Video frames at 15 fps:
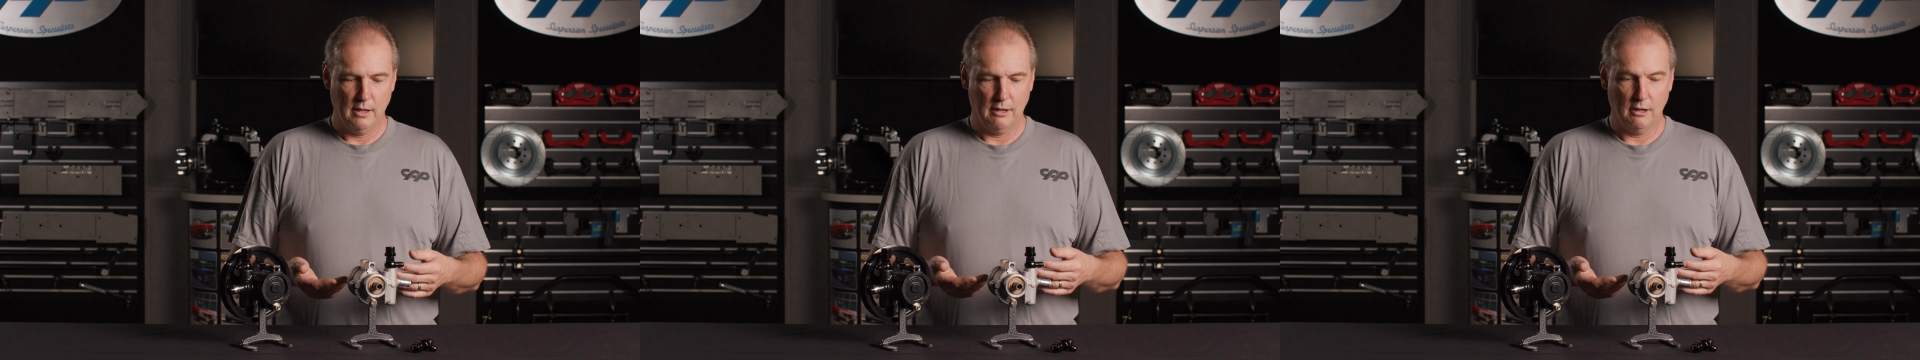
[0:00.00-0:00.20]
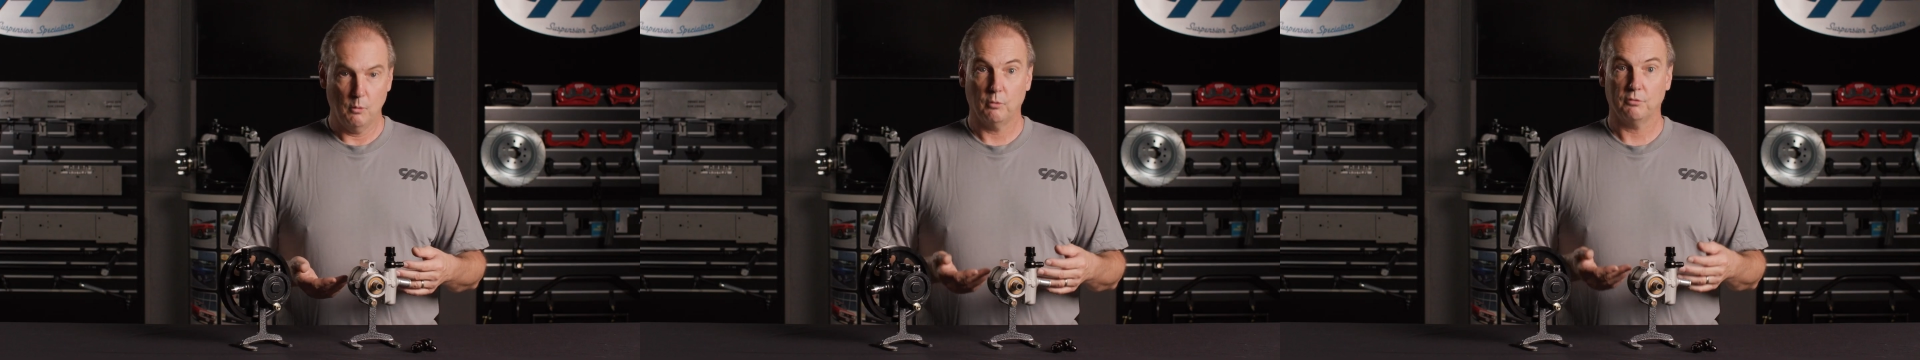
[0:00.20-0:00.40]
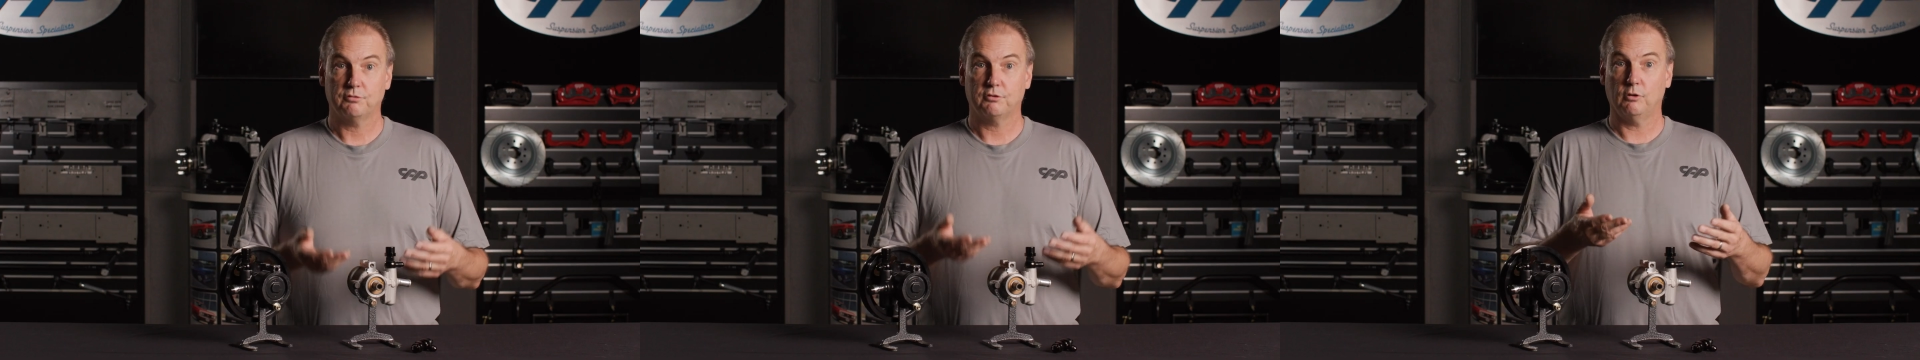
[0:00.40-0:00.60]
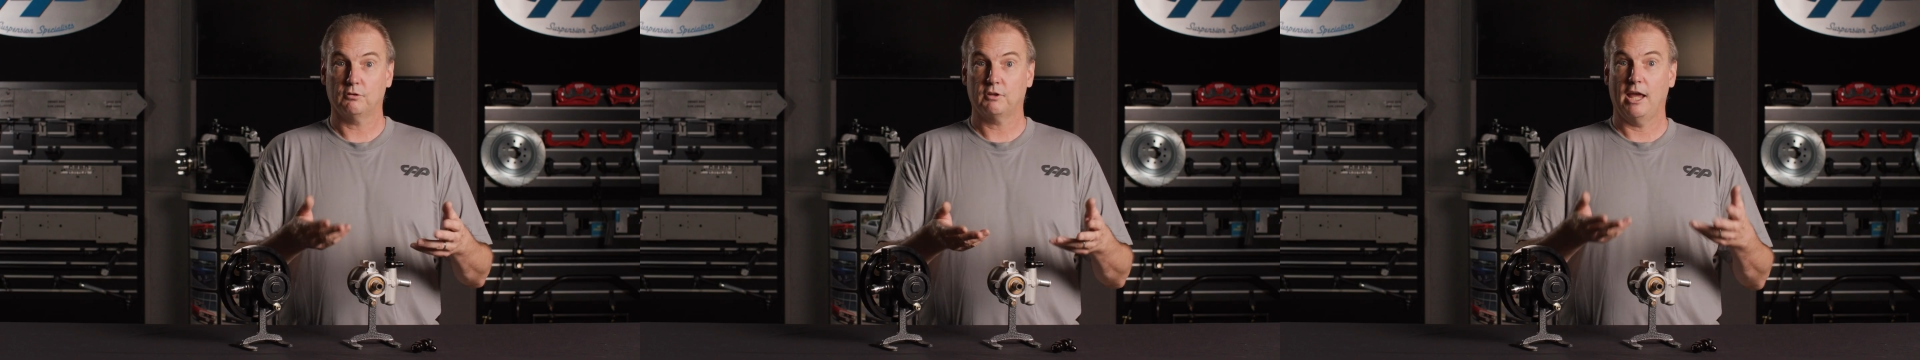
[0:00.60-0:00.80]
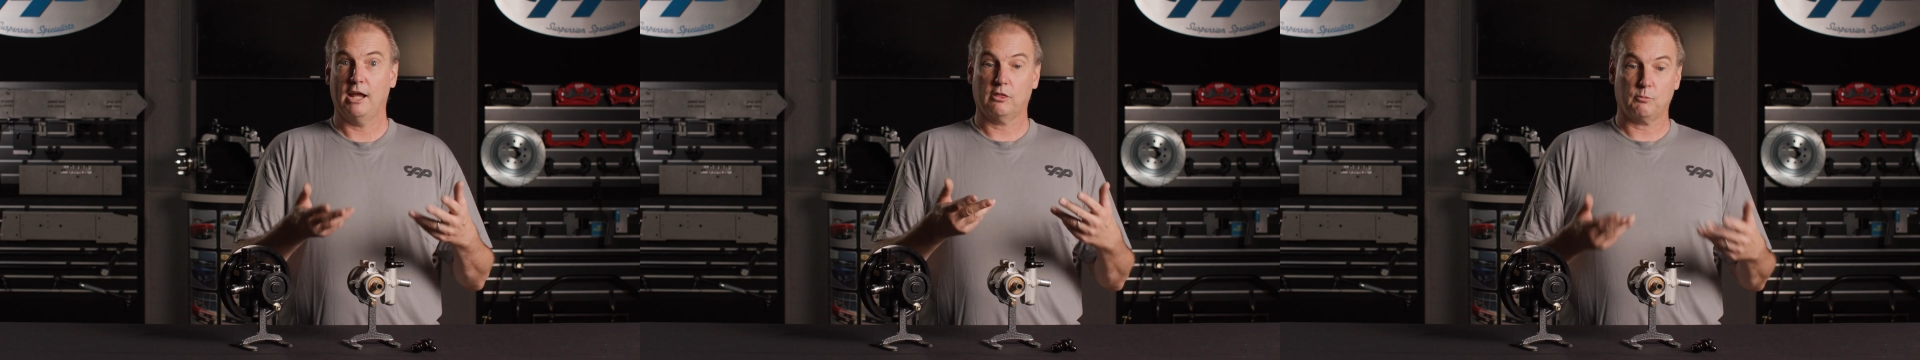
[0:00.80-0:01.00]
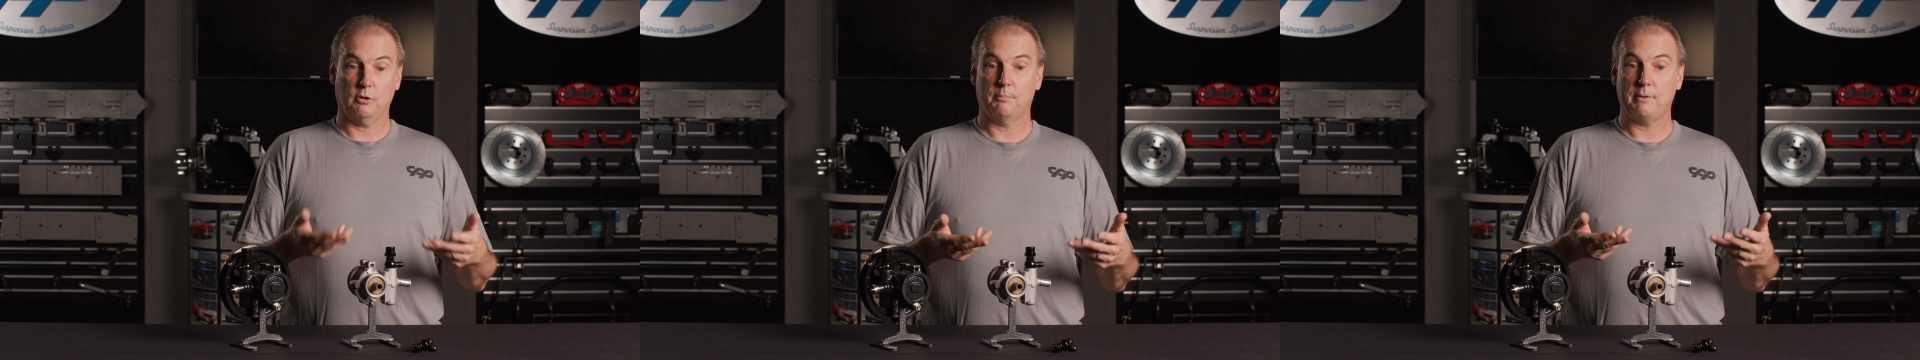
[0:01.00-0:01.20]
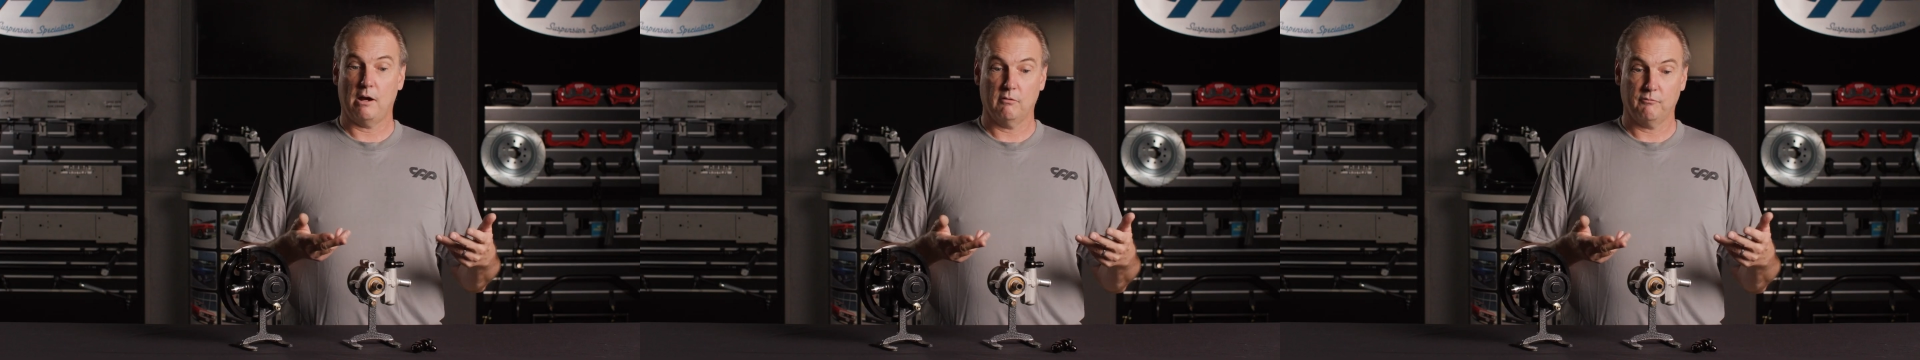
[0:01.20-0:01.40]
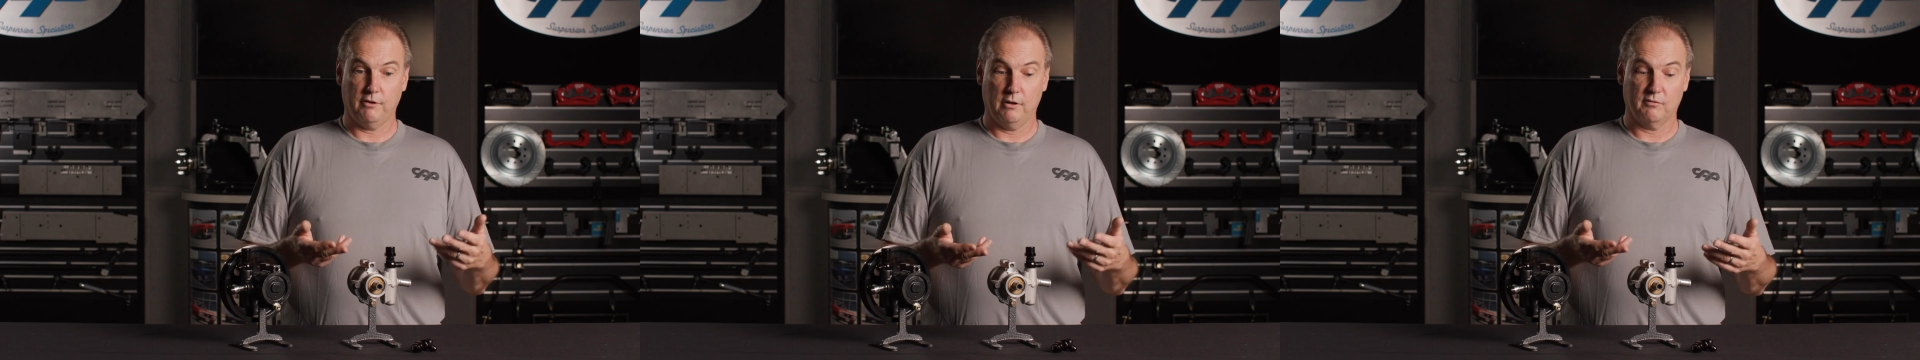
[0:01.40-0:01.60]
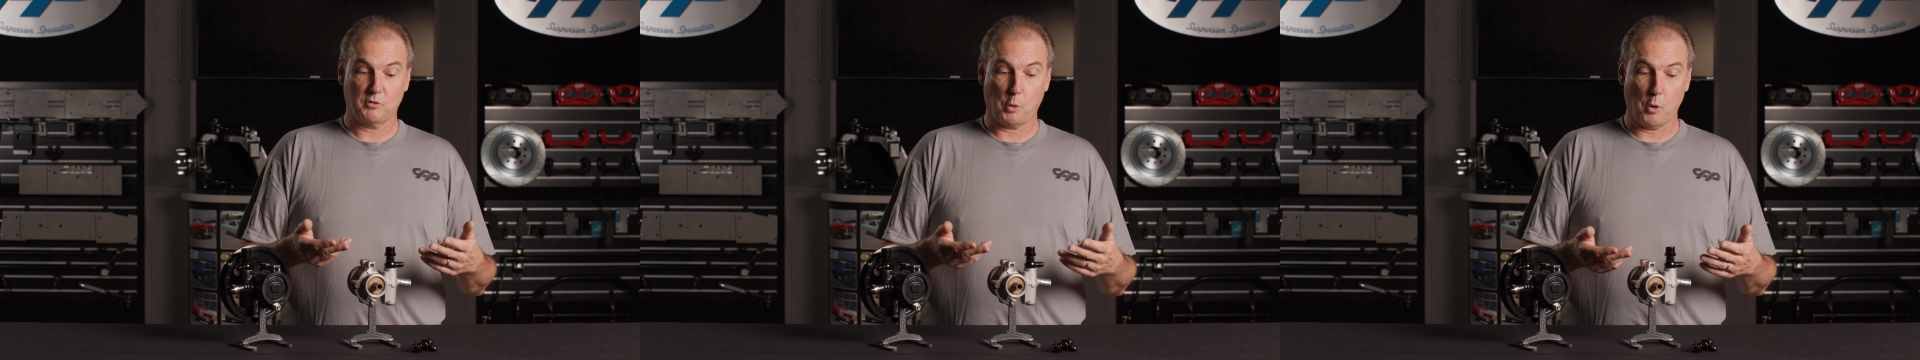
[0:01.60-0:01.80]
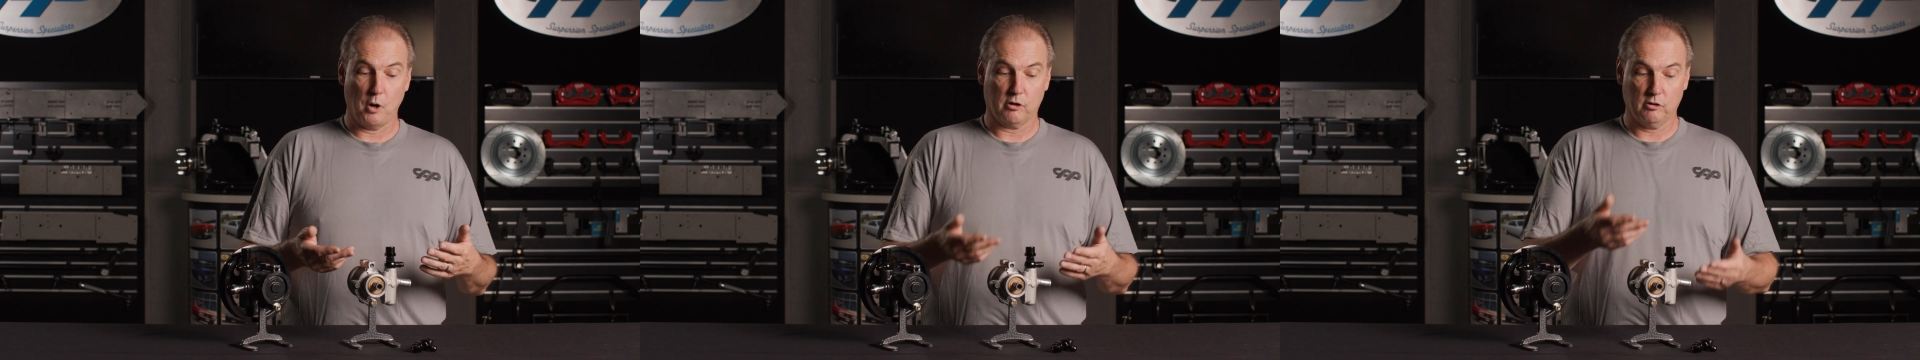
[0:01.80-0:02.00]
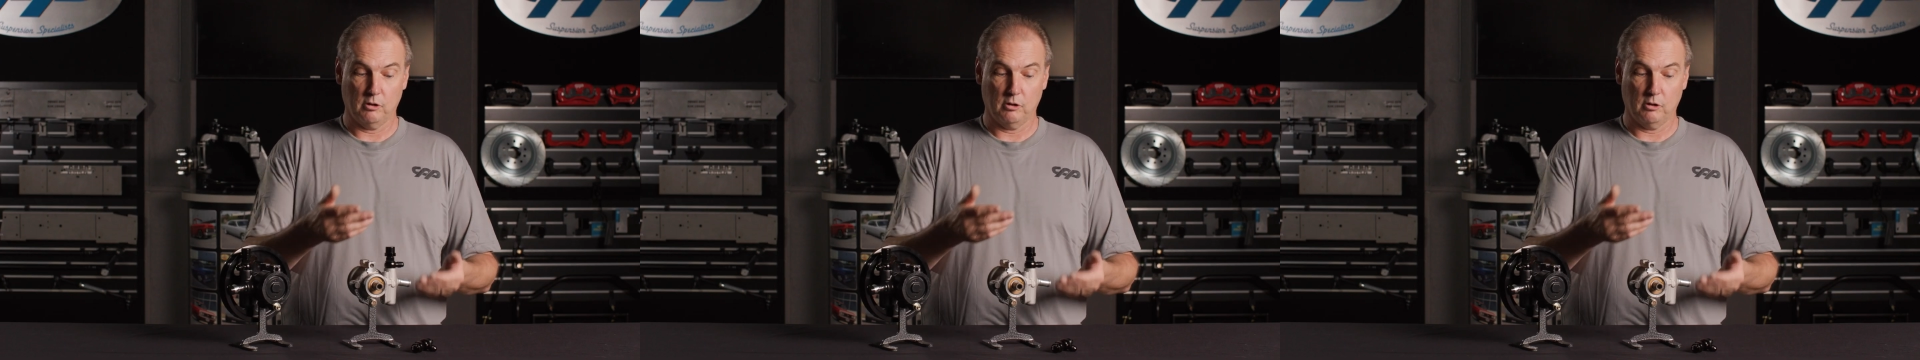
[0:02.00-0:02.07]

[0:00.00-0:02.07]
It will still take 3 pound-feet of torque